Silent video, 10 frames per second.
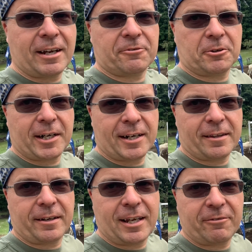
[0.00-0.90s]
after he got out of
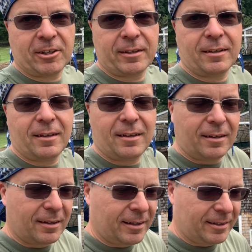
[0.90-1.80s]
the Navy.
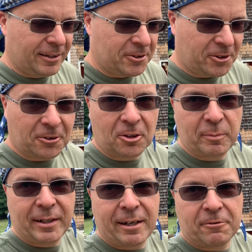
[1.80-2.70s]
It took a little
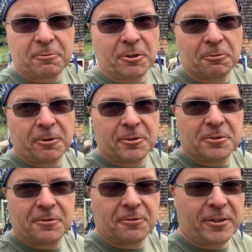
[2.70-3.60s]
bit after World War
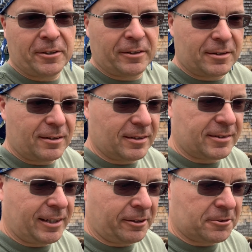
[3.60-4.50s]
II for all the
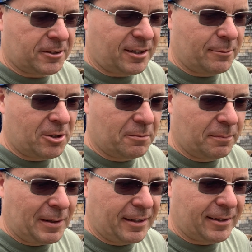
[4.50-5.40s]
sailors to come home.
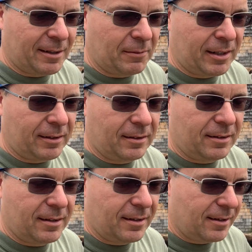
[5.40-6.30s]
By the time they
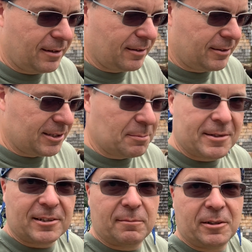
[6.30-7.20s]

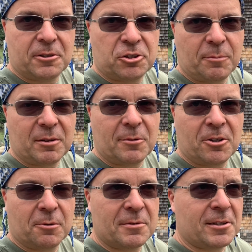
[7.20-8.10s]
dismissed them and shipped them
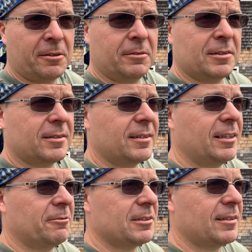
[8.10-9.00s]
home, so it was
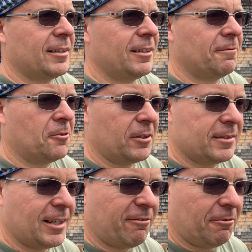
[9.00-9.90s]

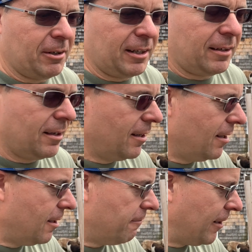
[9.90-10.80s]
1947 when he
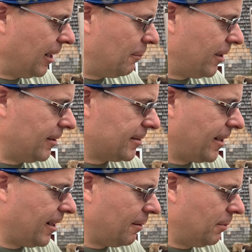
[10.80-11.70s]
finally bought his
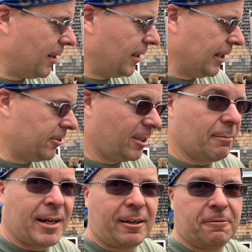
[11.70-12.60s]
Cub, and then he took it
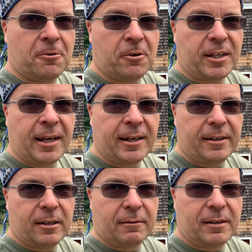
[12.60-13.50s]
back in 48
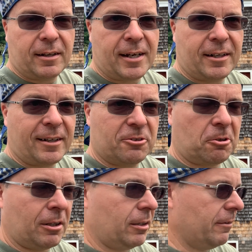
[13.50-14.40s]
and had
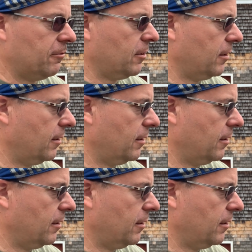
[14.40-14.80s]
hydraulic lift